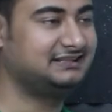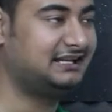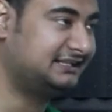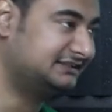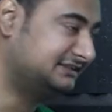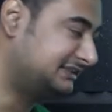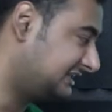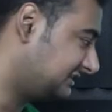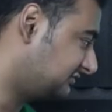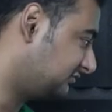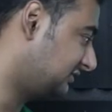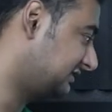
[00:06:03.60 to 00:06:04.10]

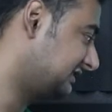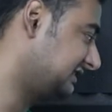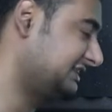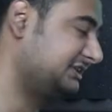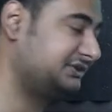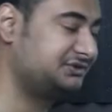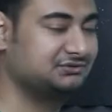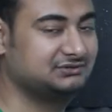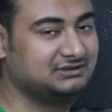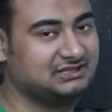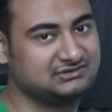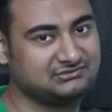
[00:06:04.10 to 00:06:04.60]
And that was the
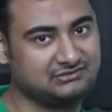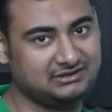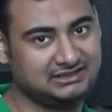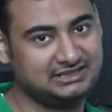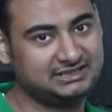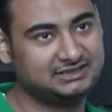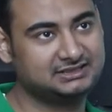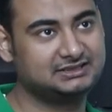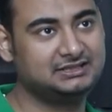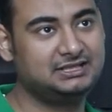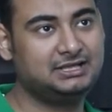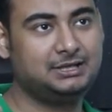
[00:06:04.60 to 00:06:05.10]
issue. That's why,
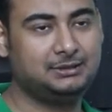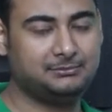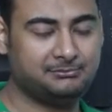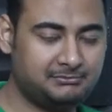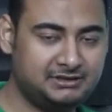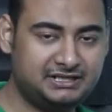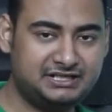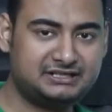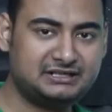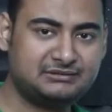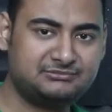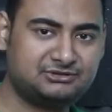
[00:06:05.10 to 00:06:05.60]
like,
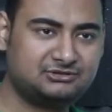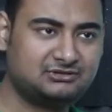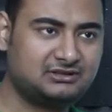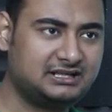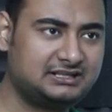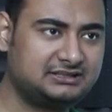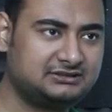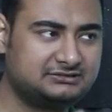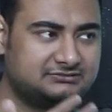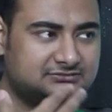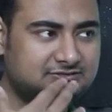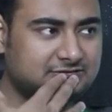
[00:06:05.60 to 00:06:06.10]
many times you're
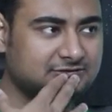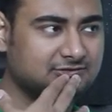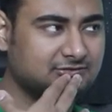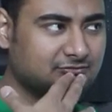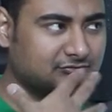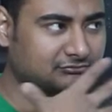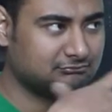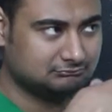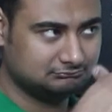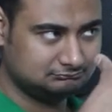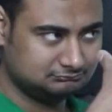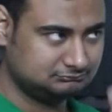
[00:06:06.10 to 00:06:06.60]
like, dude,
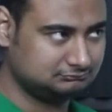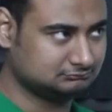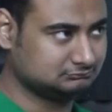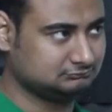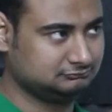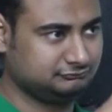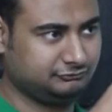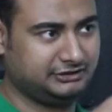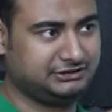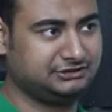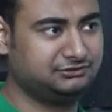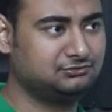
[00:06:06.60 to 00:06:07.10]

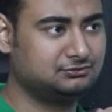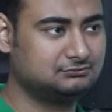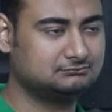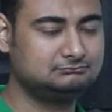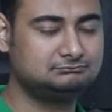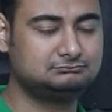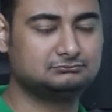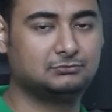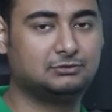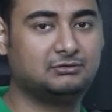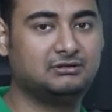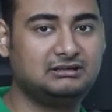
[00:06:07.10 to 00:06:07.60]
when your
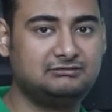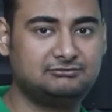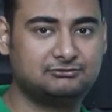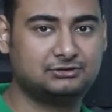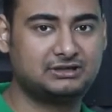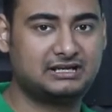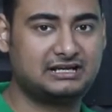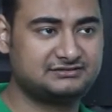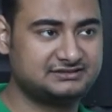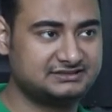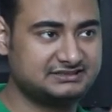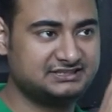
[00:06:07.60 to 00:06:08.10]
mobile
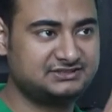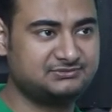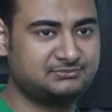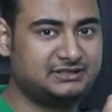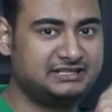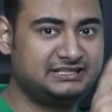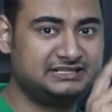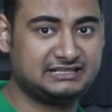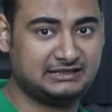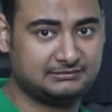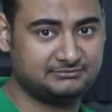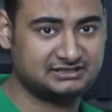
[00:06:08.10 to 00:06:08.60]
phone has this
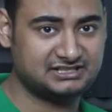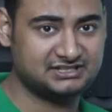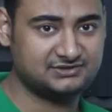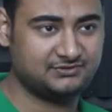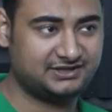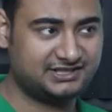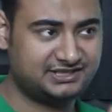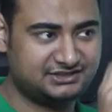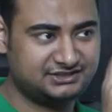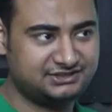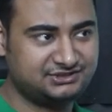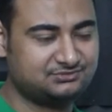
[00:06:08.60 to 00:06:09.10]
many cameras,
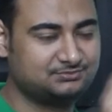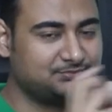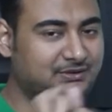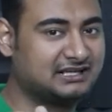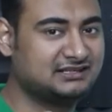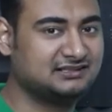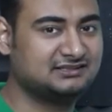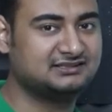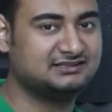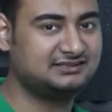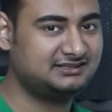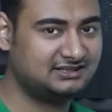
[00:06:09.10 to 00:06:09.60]
why can't you
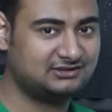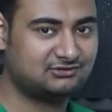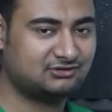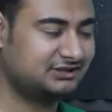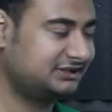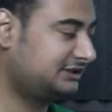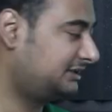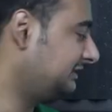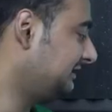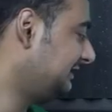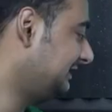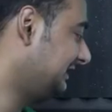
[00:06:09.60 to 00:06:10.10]
parallelly
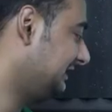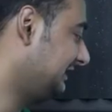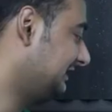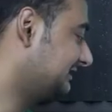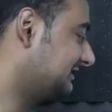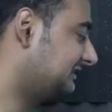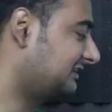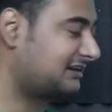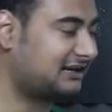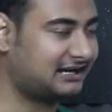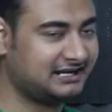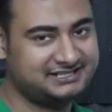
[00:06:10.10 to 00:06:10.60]
record it? Is
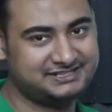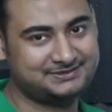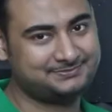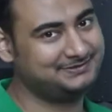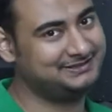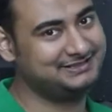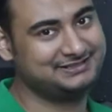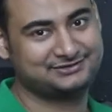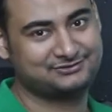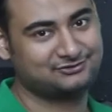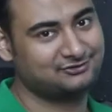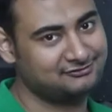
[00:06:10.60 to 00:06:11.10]
the write
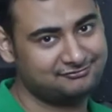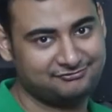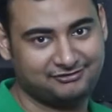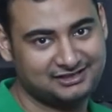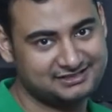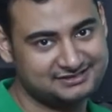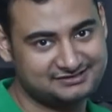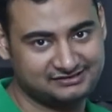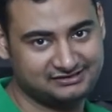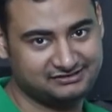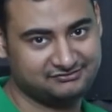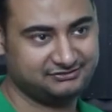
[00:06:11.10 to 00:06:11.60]
speed is not
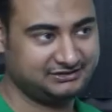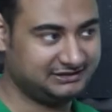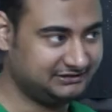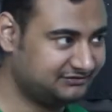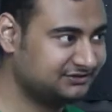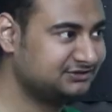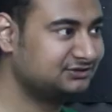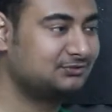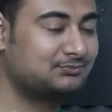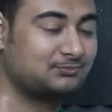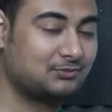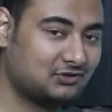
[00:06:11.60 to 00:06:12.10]
fast enough,
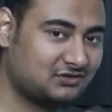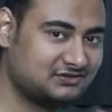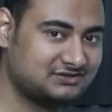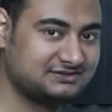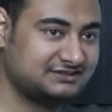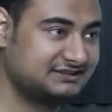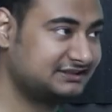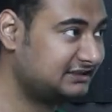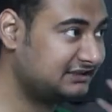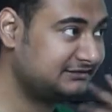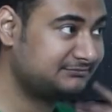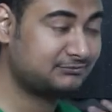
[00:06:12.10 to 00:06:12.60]
even though
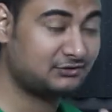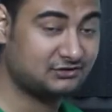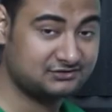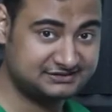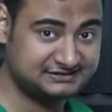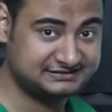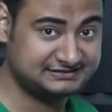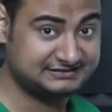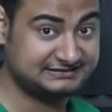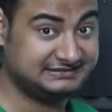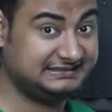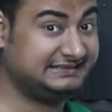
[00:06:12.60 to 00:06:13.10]
processor can
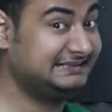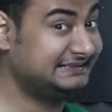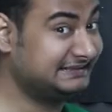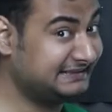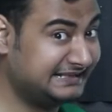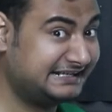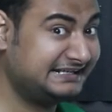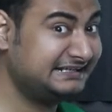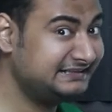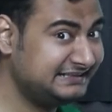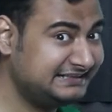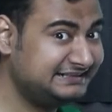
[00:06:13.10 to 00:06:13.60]
process it.
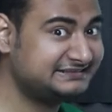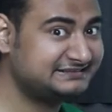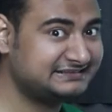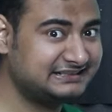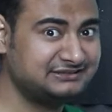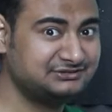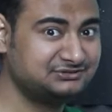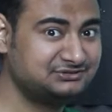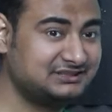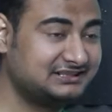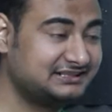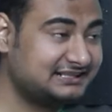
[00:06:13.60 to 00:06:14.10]
Inherently, it
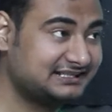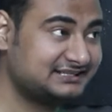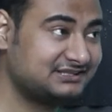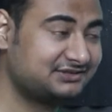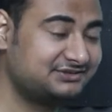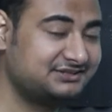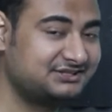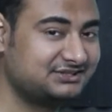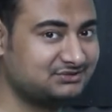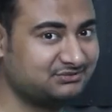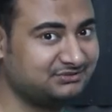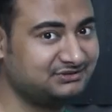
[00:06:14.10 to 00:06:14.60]
can do that. That's how
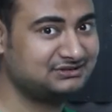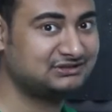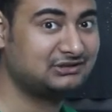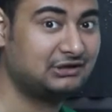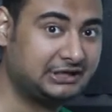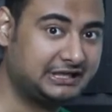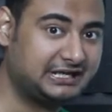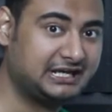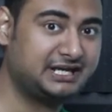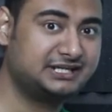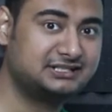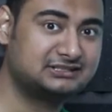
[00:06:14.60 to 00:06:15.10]
it's doing the
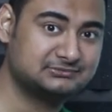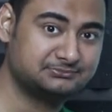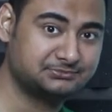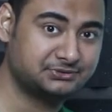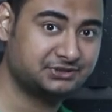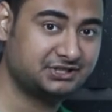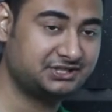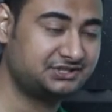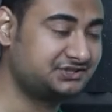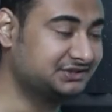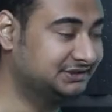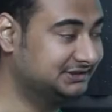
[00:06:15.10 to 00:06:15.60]
AI
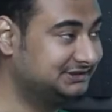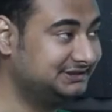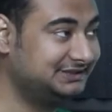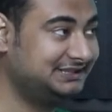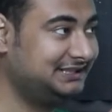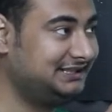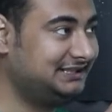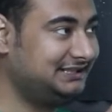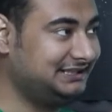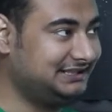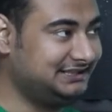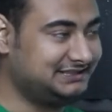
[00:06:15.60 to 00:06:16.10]
computation.
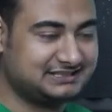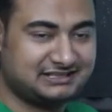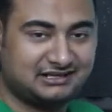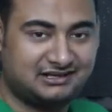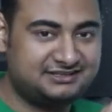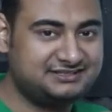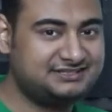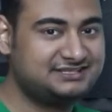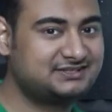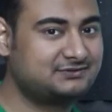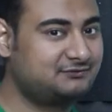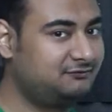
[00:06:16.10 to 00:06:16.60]
It
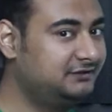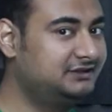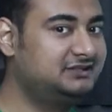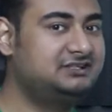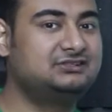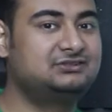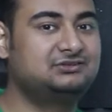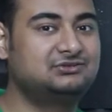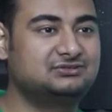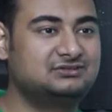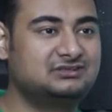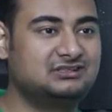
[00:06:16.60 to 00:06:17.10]
can't just feed
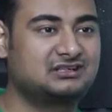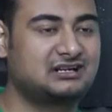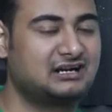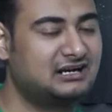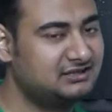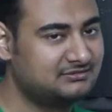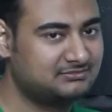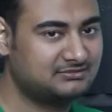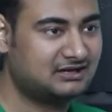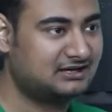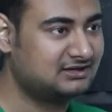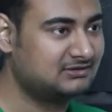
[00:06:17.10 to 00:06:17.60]
it to the
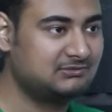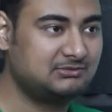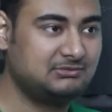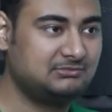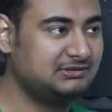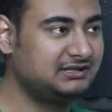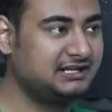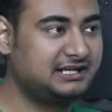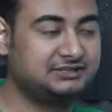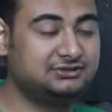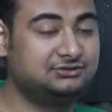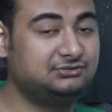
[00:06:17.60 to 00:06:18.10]
card. Card will
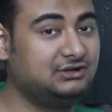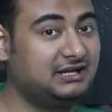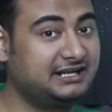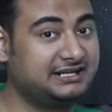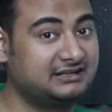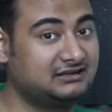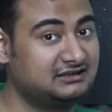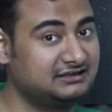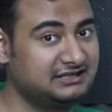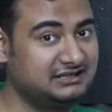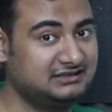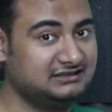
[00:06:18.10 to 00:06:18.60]
be like, dude, I
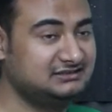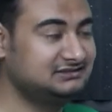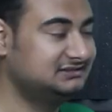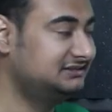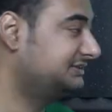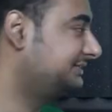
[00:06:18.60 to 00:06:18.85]
can't handle